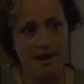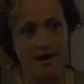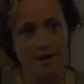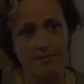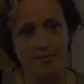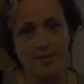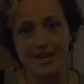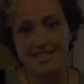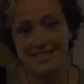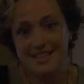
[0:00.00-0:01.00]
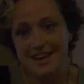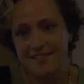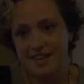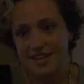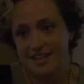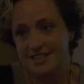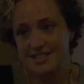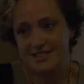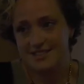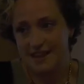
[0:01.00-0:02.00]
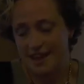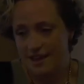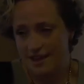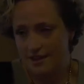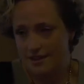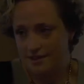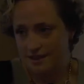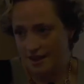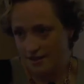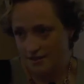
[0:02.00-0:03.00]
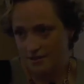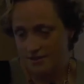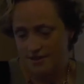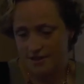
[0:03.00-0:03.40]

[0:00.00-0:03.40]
But I didn't have anything to say yet.